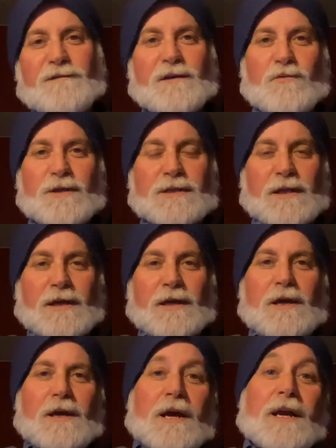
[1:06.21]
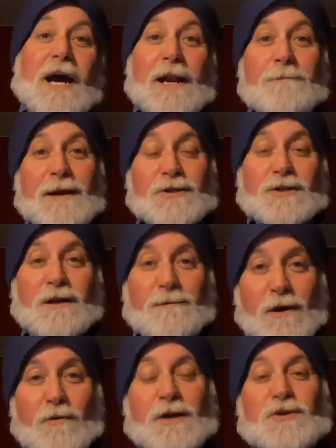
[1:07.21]
He recently got a mention on
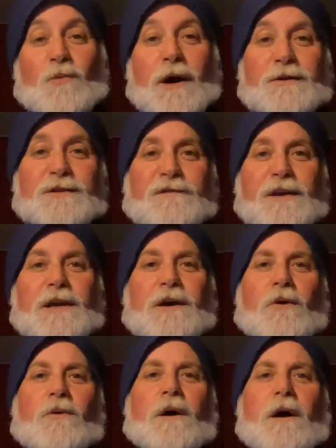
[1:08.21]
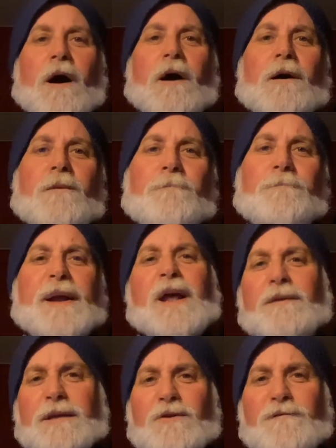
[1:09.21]
my Roger Waters video, um, but I
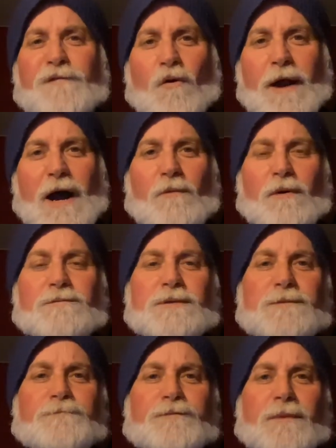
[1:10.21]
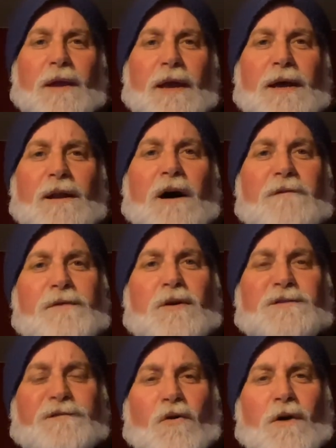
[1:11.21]
only knew four albums. And of
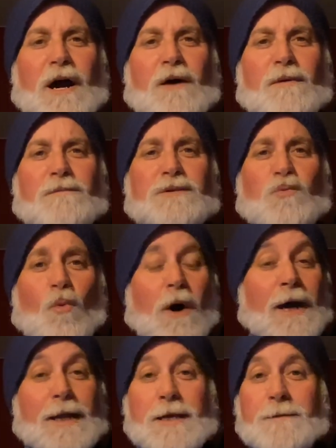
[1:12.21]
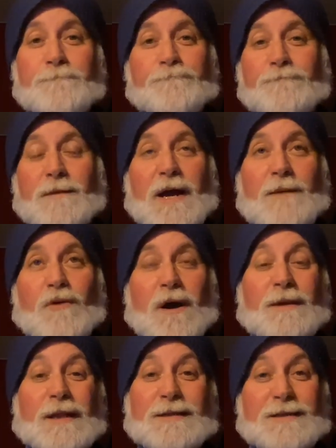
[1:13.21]
those four albums, one I
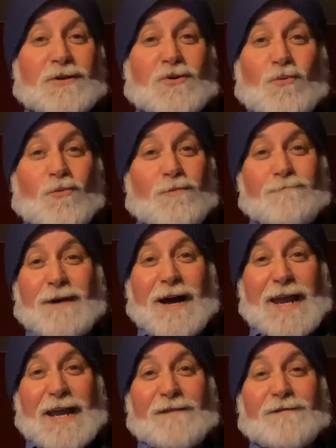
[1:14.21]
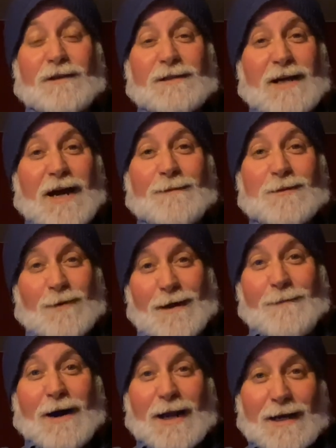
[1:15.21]
probably listened to a handful of times when I
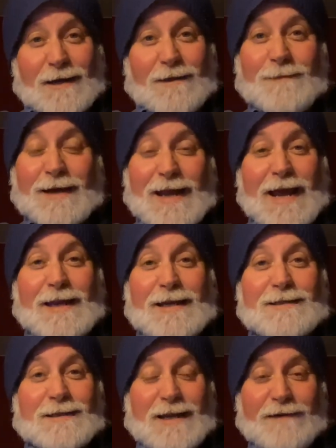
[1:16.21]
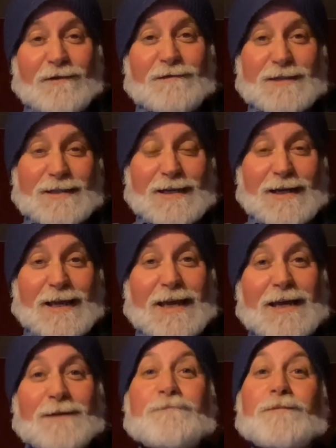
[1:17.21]
bought it in the mid 80s and never visited
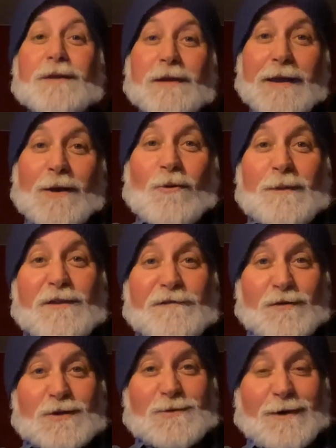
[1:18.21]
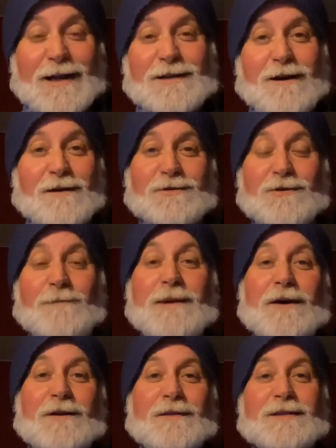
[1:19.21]
again. It will be the first one I talk to
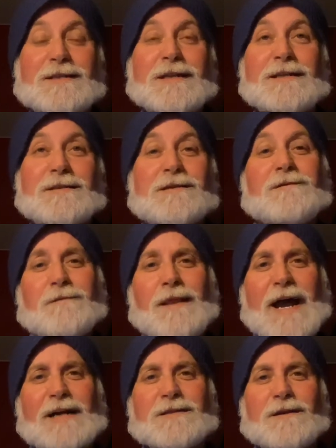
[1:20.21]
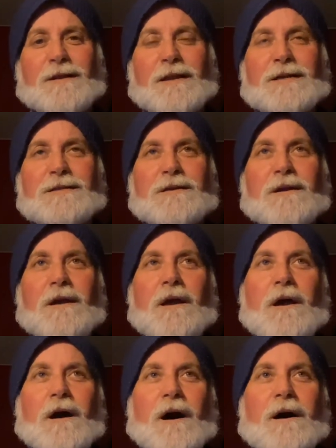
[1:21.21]
about on this list, last on the list.
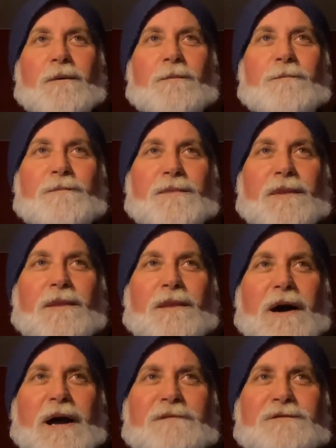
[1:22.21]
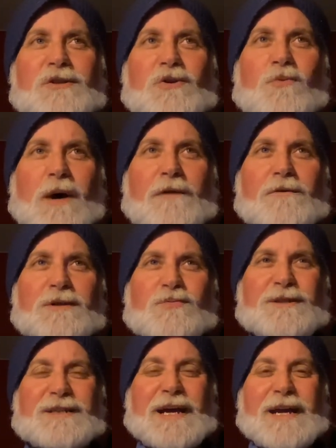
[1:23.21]
Um, I have two others
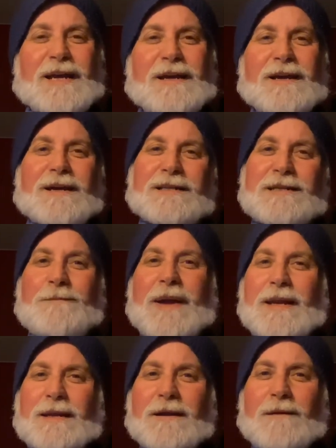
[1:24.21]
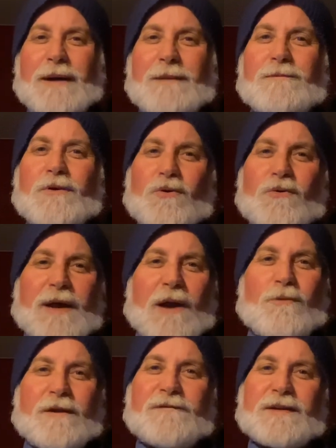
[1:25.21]
which I, depending on my mood, I
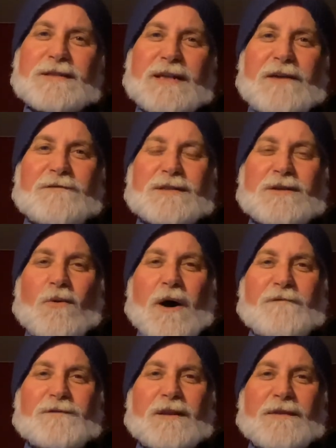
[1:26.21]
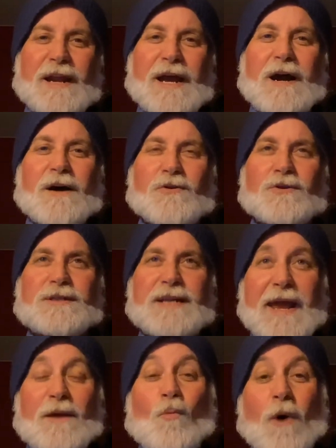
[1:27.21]
revisit every so often that I
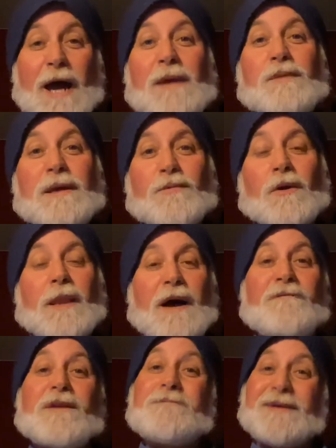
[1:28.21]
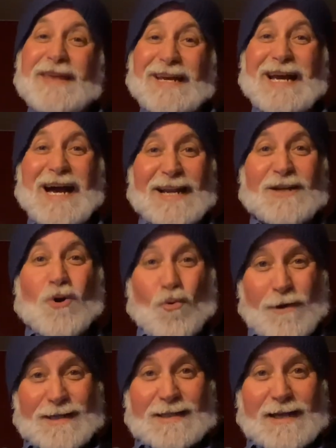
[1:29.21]
understand why people love them, but they kind of don't
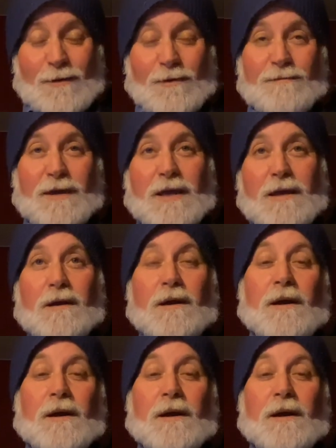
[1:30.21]
resonate with me.